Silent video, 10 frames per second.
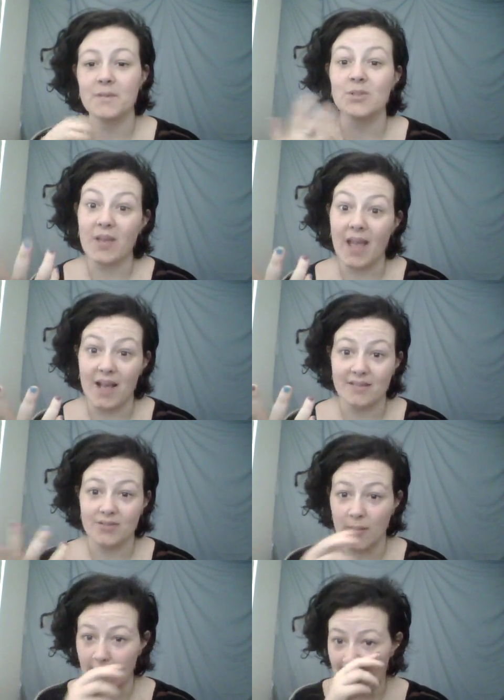so
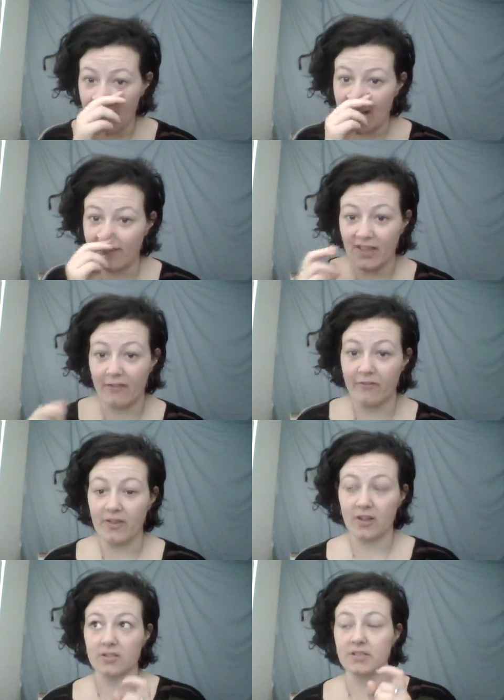I kind of like
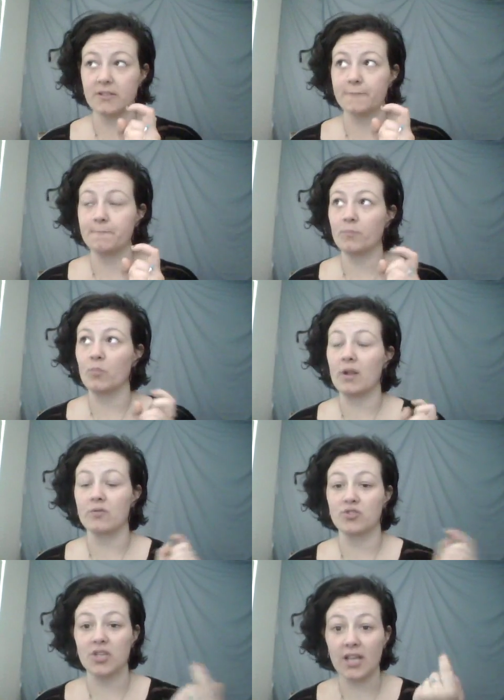felt when
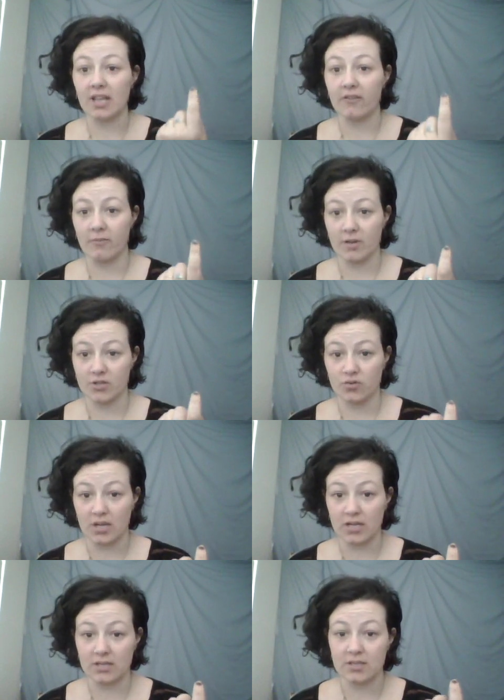I was checking for my
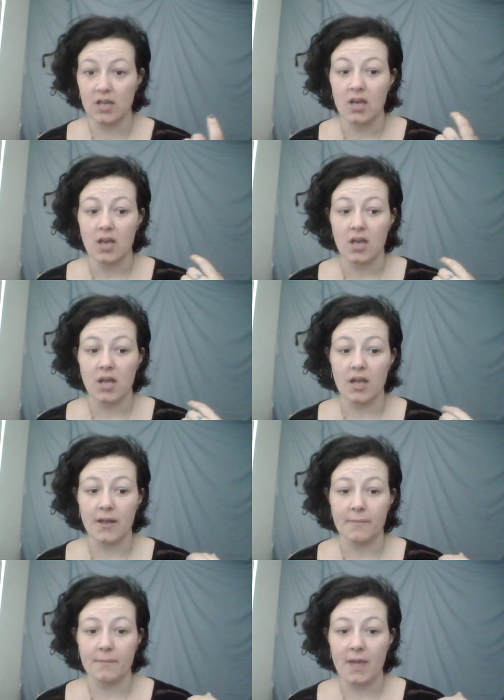strings,
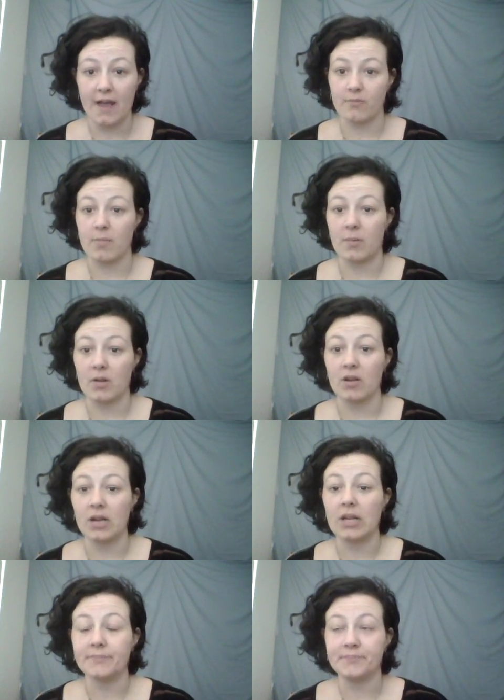after my
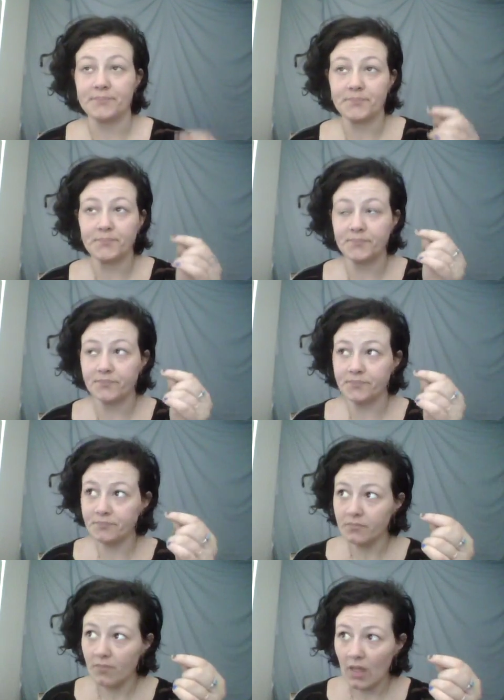period,
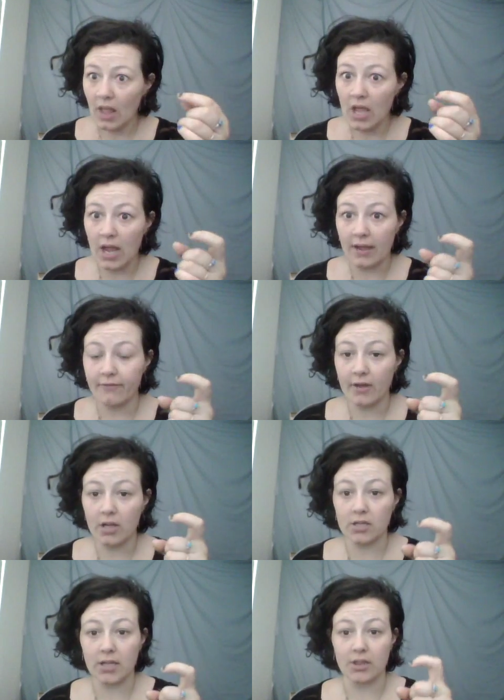I
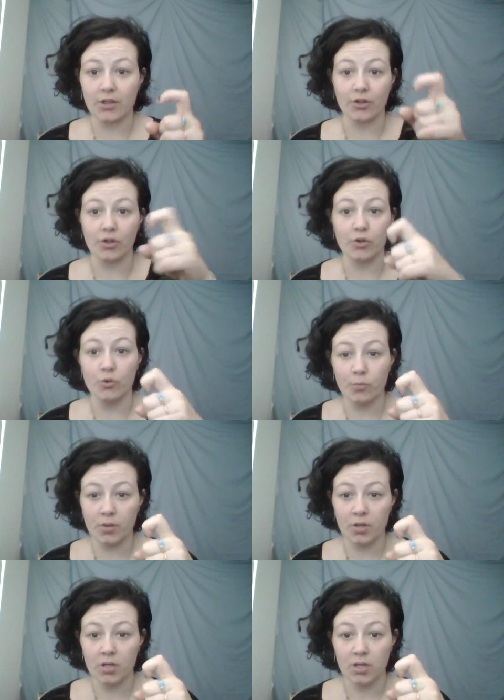felt like the loop